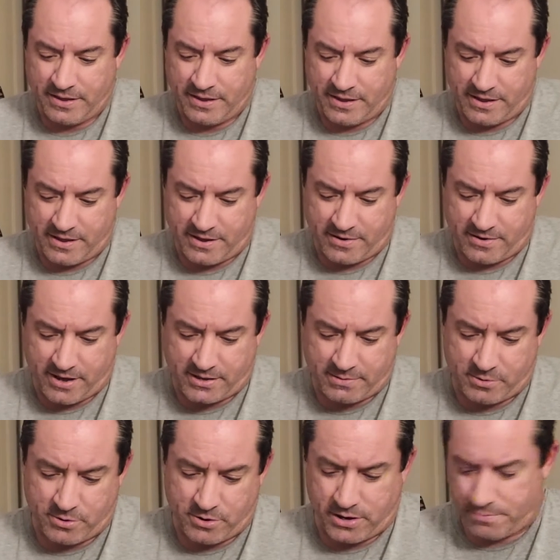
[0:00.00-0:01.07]
All right, so I'm
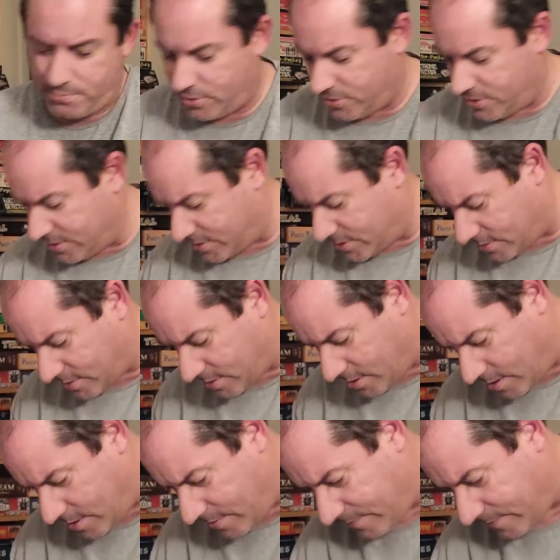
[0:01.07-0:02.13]
going to go ahead and put this in
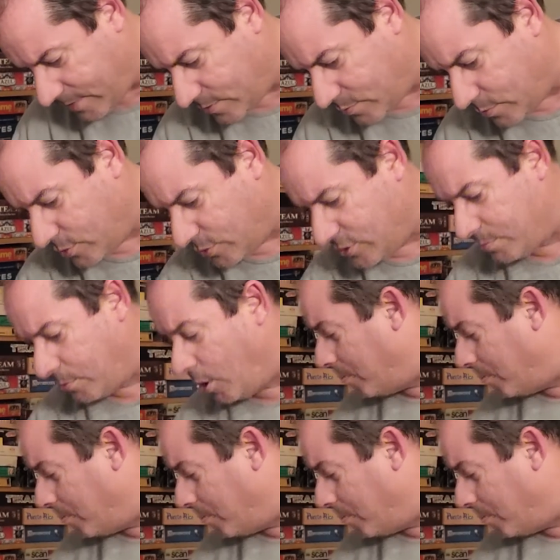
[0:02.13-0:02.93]
there. It's one of those small